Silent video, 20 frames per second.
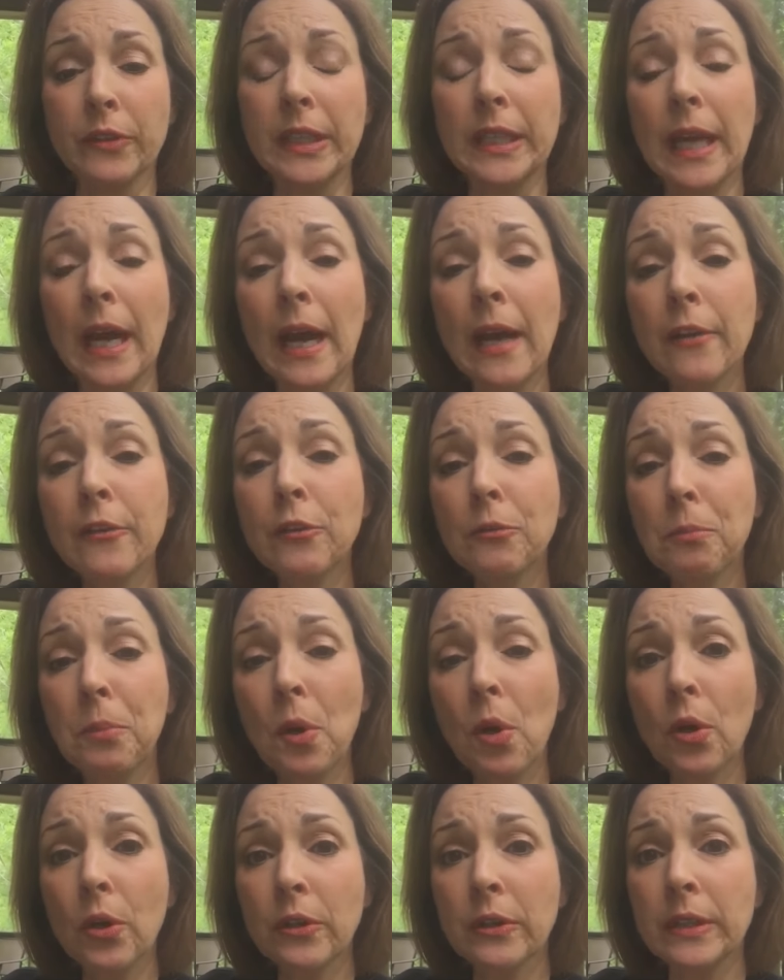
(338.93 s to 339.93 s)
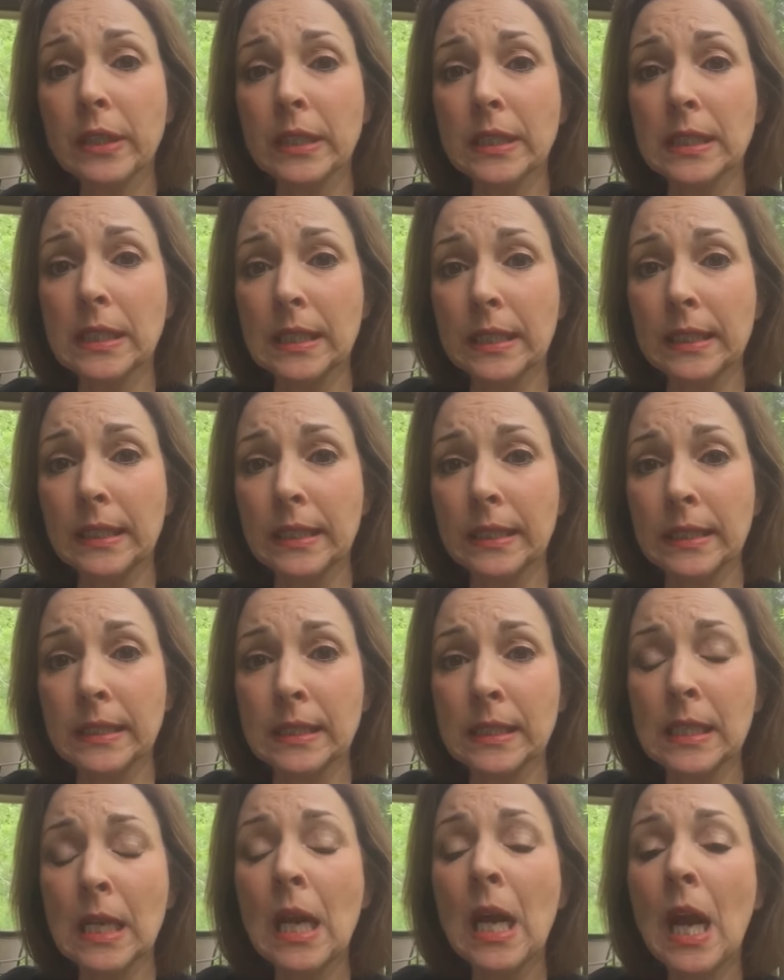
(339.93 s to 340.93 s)
The other part of this
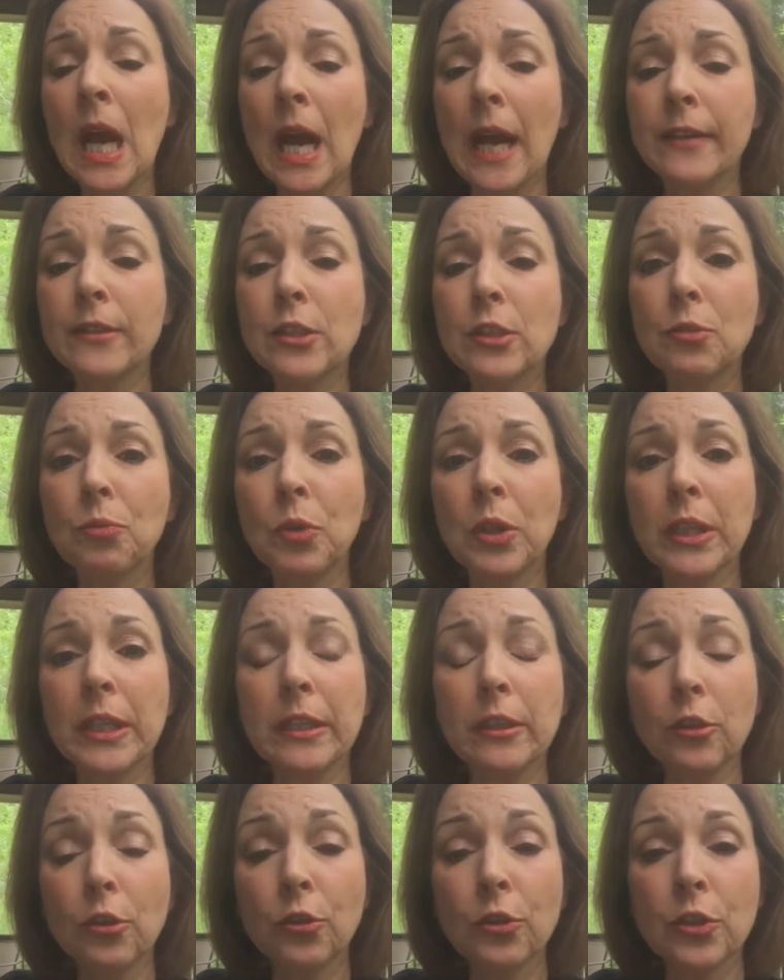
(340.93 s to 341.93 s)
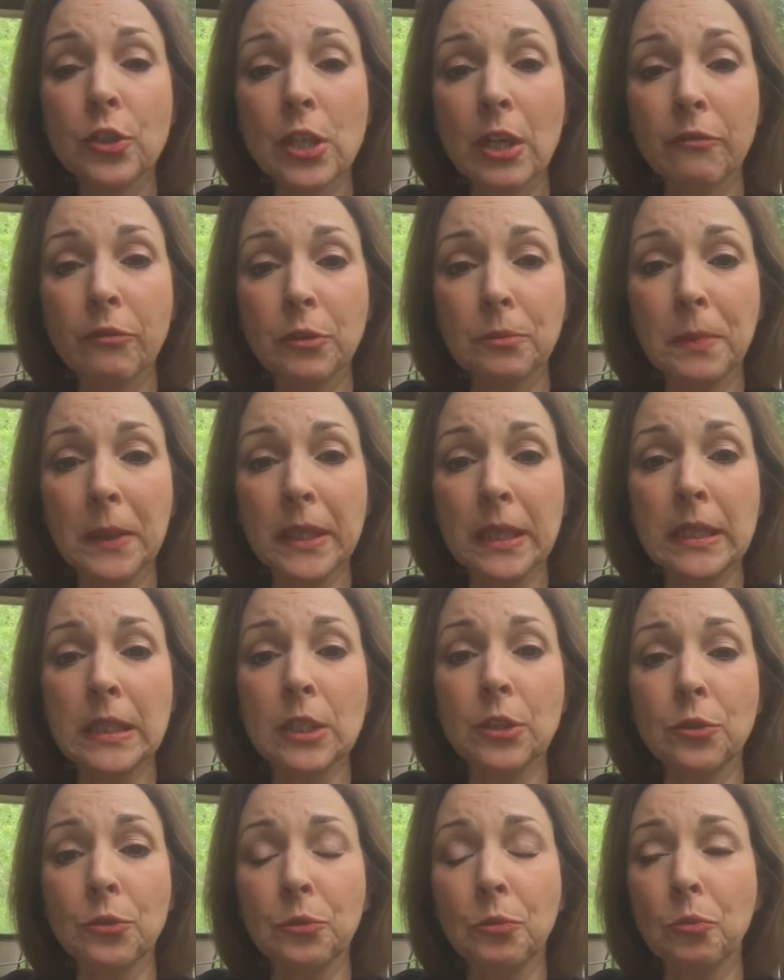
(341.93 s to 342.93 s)
is I just want to encourage everybody
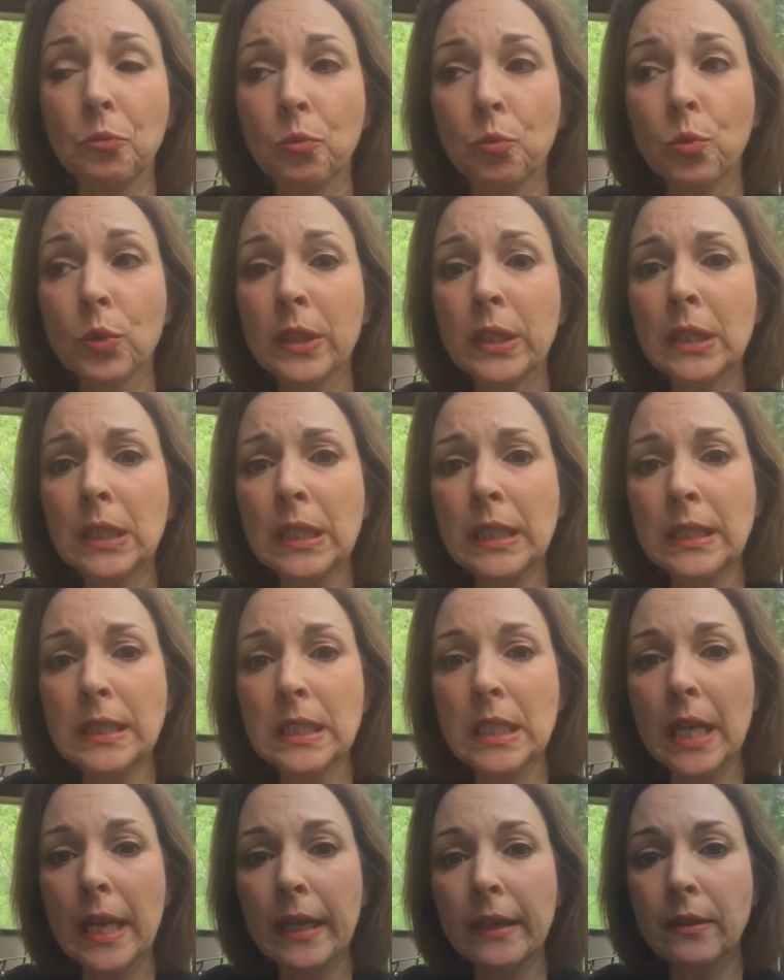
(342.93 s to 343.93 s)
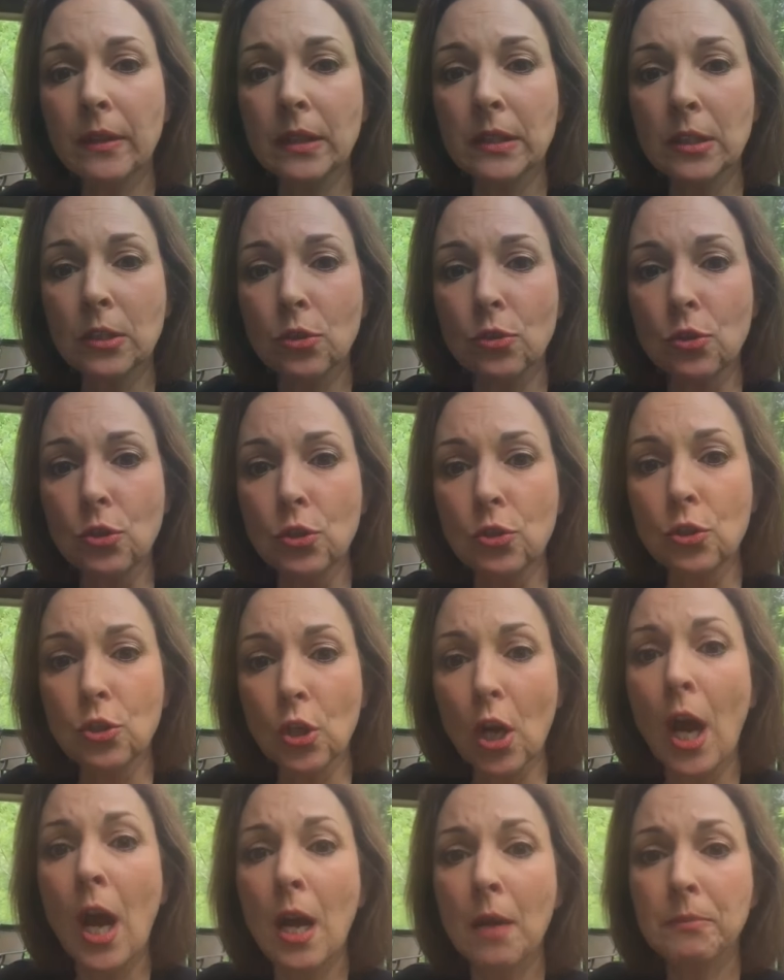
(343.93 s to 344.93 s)
to really take this
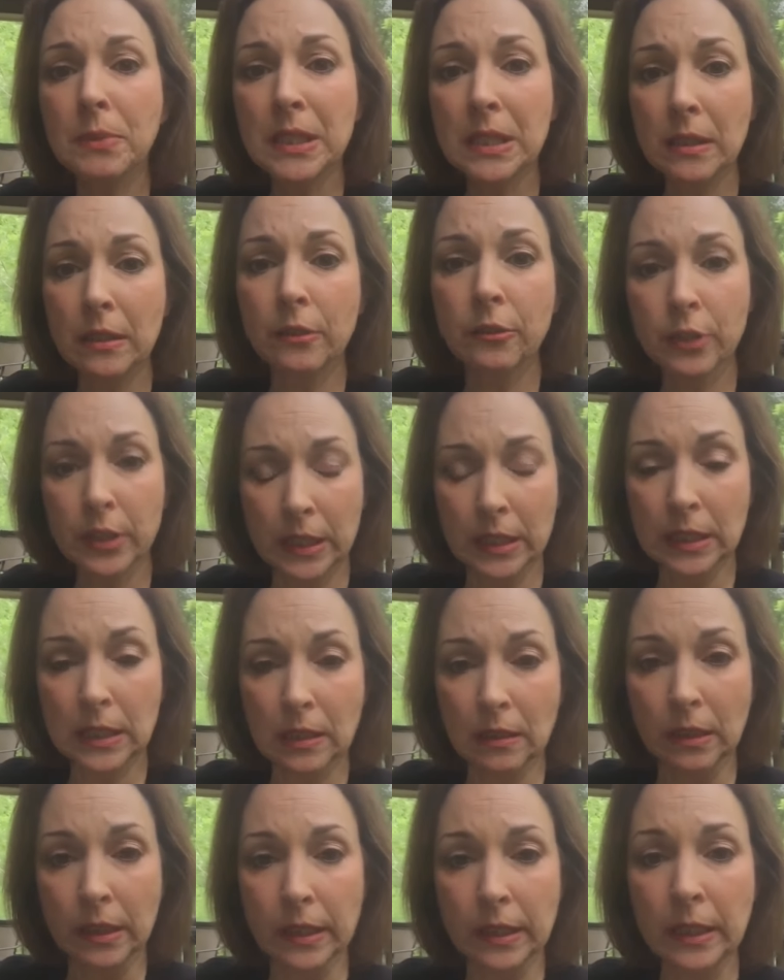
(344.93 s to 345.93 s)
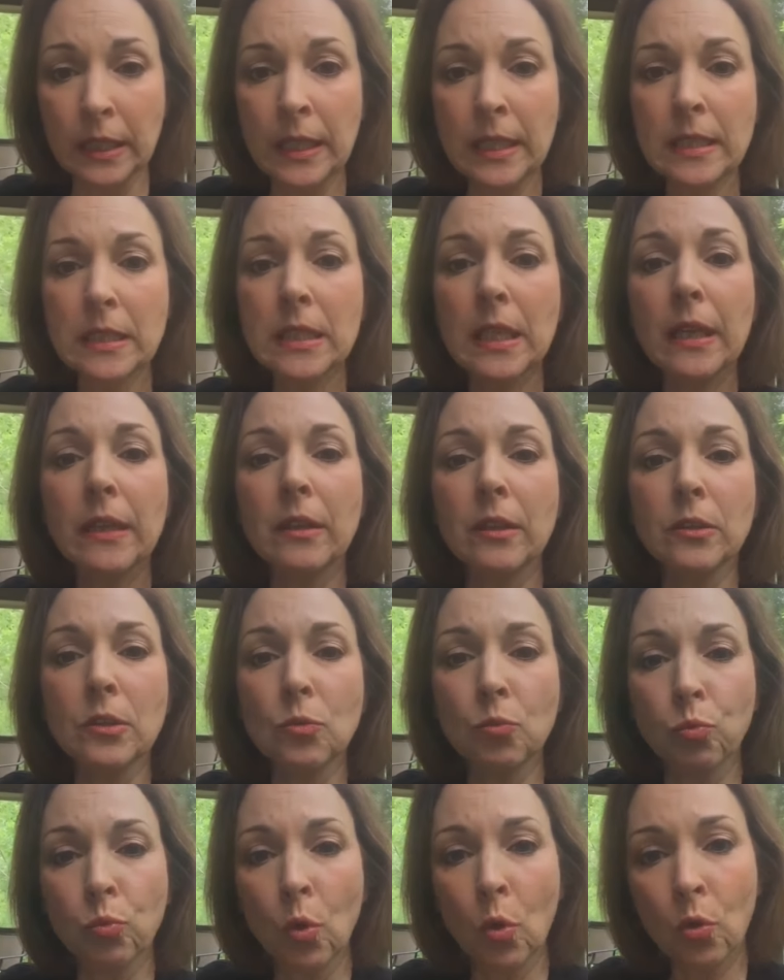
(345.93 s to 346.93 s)
job seriously, take
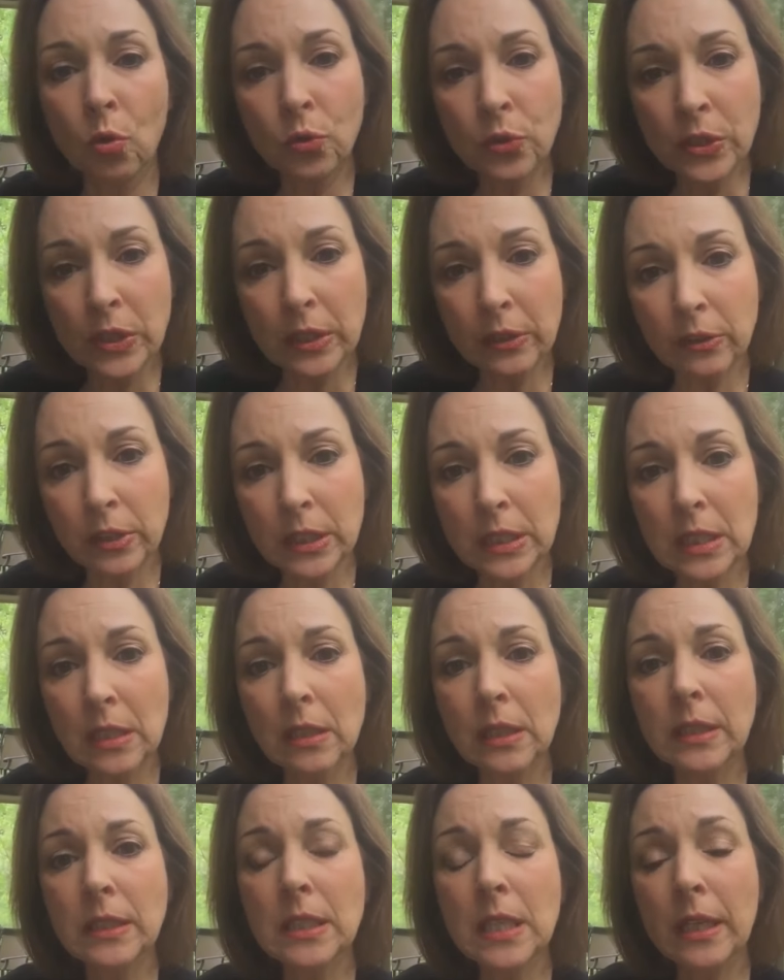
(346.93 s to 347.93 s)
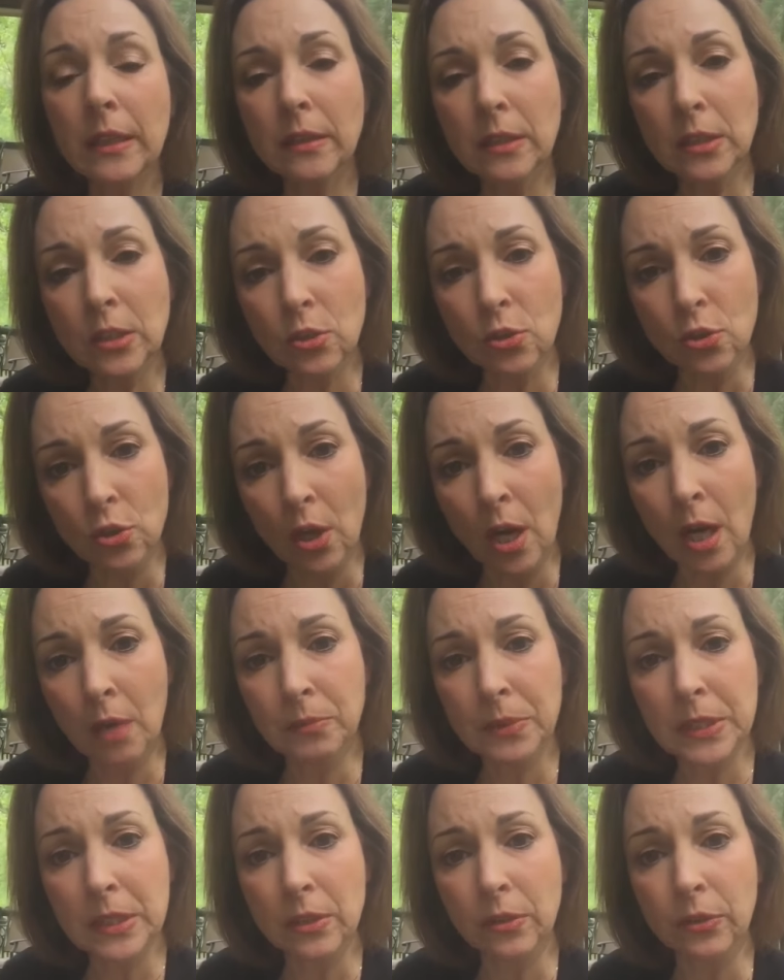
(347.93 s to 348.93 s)
this role seriously, take this
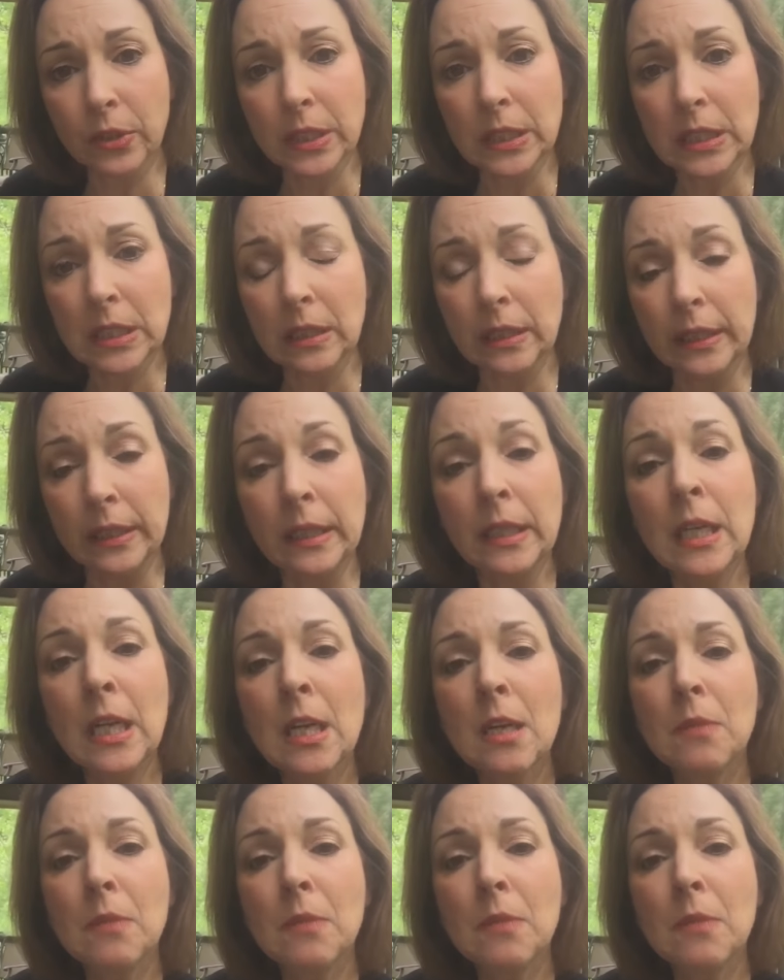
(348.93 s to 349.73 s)
job seriously.